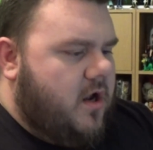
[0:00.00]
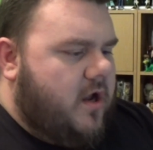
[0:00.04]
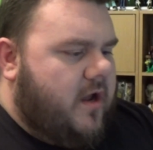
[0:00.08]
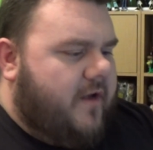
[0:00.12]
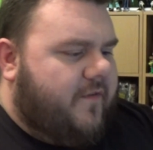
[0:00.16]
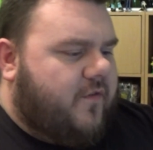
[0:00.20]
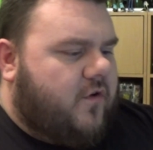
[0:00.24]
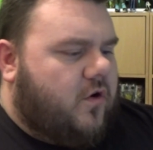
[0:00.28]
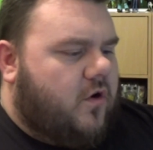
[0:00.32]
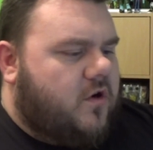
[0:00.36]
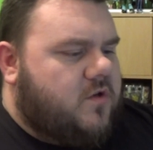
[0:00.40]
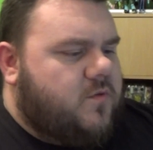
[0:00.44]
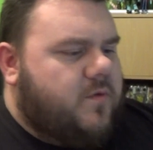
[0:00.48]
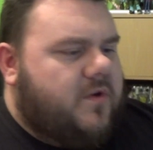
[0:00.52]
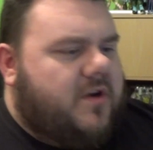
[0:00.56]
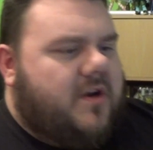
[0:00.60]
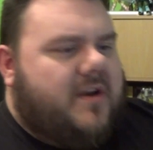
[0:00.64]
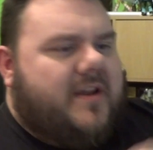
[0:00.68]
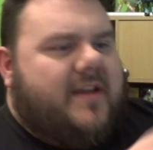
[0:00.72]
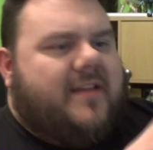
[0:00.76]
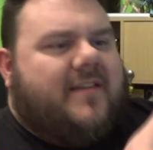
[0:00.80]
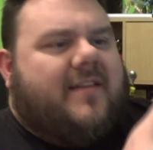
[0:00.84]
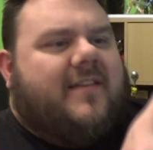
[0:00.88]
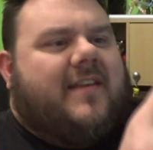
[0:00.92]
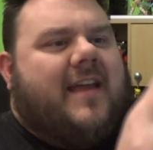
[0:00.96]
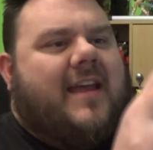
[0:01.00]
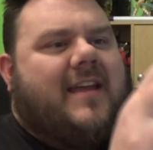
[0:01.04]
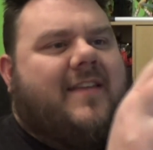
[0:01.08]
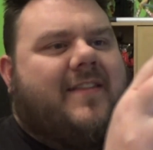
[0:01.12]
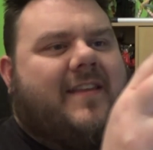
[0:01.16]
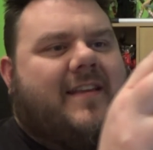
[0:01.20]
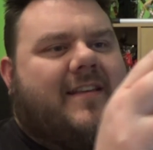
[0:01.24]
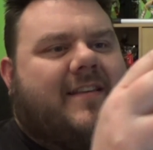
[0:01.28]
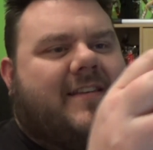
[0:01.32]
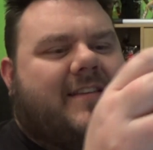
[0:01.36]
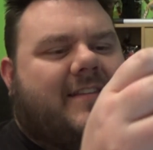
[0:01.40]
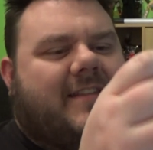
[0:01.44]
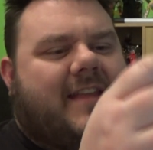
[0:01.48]
Of course, we're going to need to take
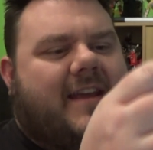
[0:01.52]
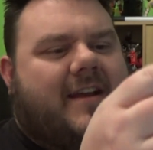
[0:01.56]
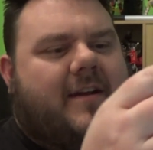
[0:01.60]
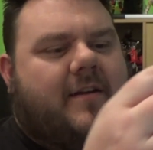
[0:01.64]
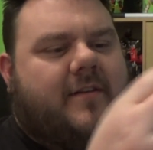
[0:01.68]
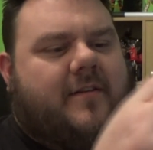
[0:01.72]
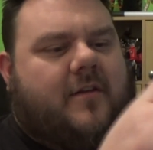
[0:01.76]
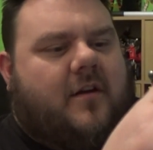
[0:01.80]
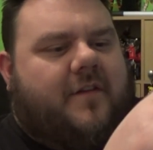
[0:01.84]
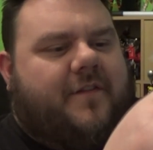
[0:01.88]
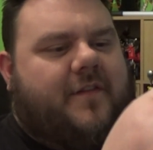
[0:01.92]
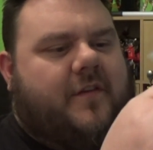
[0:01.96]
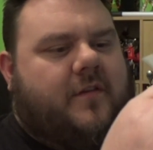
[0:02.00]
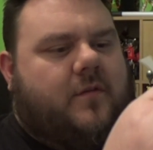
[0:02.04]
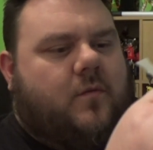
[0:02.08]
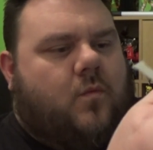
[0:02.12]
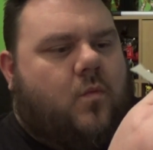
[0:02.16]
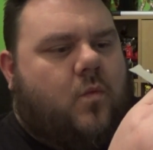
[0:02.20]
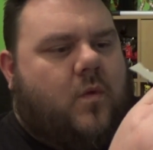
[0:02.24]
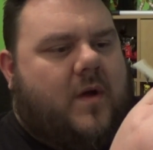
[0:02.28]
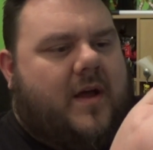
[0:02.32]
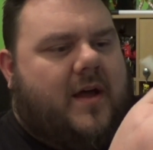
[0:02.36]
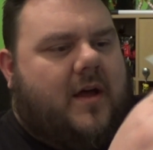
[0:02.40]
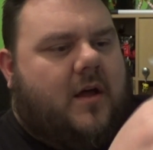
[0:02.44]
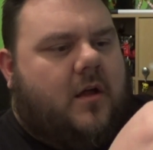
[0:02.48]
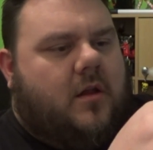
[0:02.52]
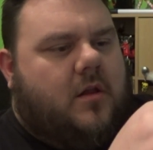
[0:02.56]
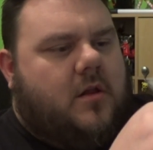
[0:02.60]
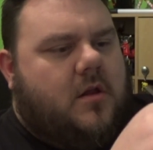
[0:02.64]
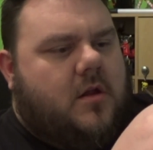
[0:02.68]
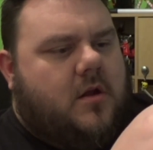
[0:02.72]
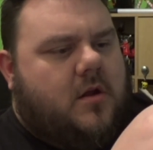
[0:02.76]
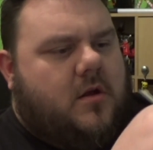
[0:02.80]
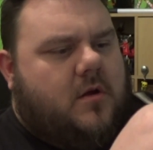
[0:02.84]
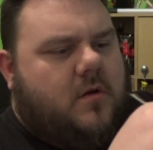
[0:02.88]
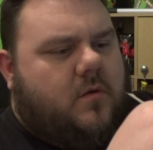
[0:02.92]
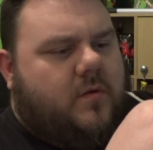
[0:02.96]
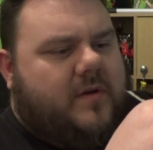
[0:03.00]
these stickers off as well.
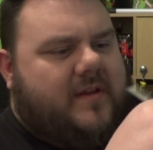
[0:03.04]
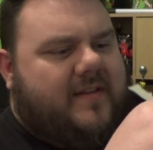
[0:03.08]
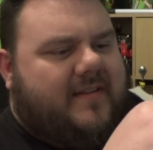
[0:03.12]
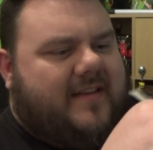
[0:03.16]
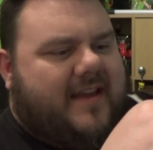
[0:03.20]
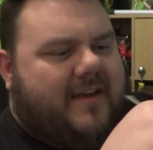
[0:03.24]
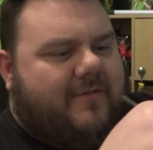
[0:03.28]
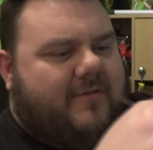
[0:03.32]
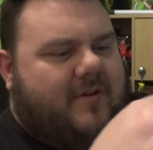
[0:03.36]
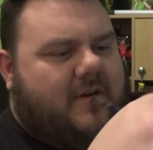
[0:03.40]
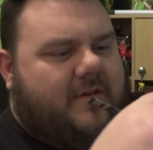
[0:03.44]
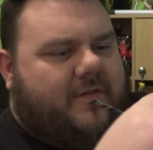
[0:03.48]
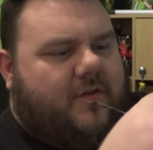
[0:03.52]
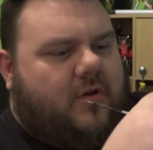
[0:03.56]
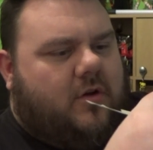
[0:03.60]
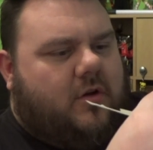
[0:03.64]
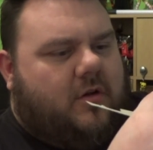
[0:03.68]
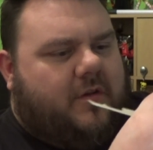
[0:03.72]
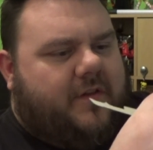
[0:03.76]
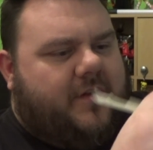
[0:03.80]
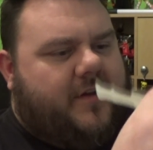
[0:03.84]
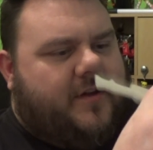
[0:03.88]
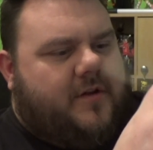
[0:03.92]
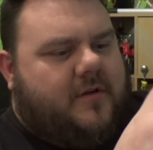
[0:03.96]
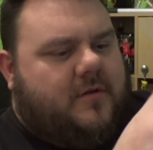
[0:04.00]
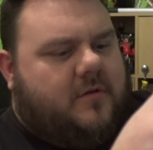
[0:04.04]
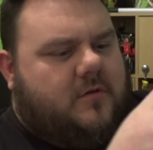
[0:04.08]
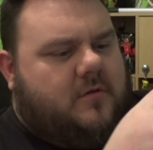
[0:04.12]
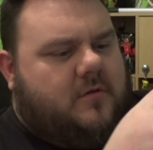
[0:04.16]
We need to get rid of all the